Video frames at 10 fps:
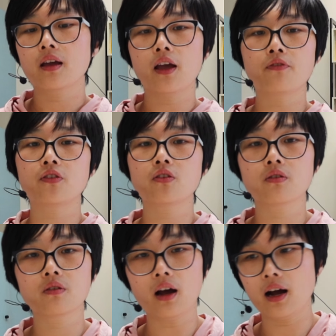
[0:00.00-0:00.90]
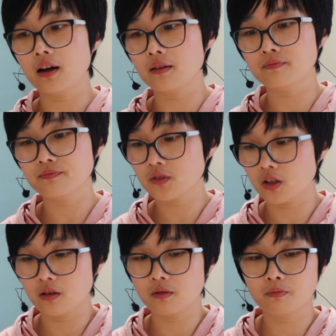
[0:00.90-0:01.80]
If you
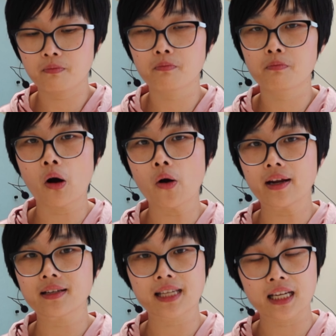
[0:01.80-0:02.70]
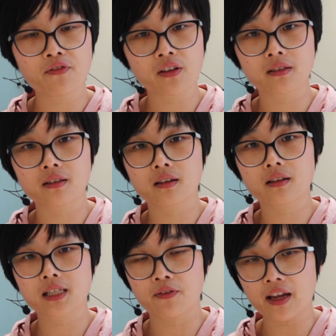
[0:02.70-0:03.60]
borrowing
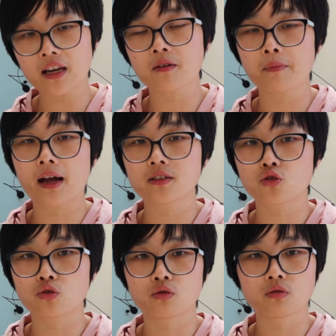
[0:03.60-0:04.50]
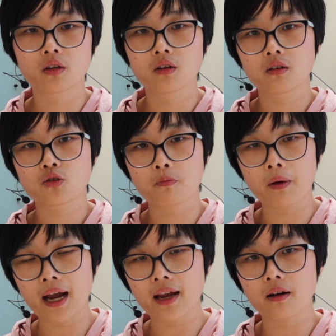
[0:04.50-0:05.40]
significant amount to
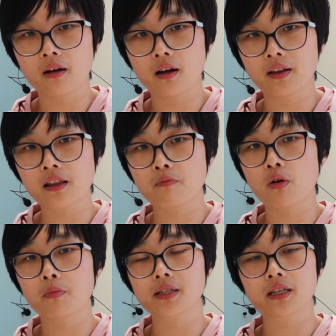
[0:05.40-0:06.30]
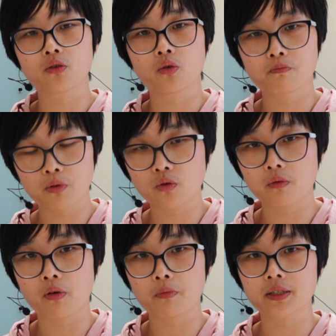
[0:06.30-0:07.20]
buy another property or build a
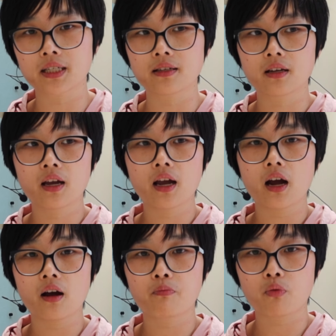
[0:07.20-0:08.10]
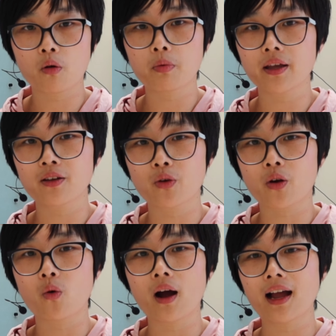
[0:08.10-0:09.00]
property, probably
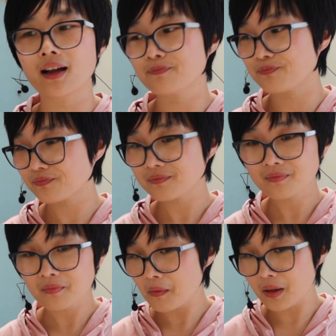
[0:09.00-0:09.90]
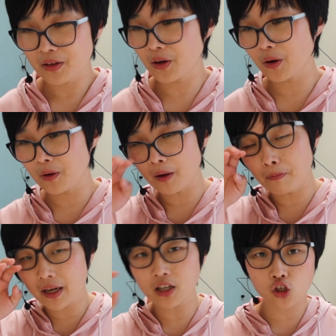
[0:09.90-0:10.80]
require a
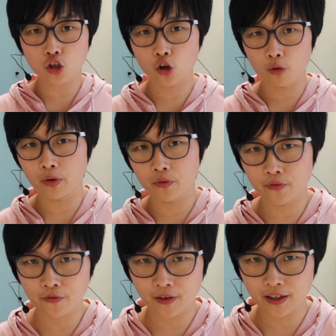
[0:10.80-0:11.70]
bigger scope of